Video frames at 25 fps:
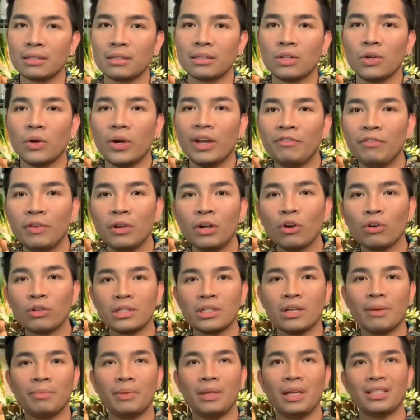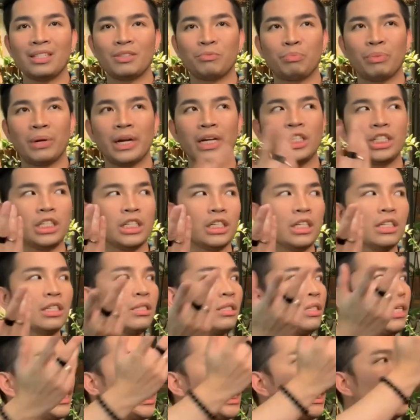So if you know something's
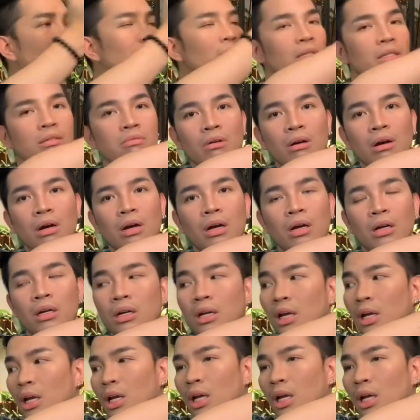precious, like this one,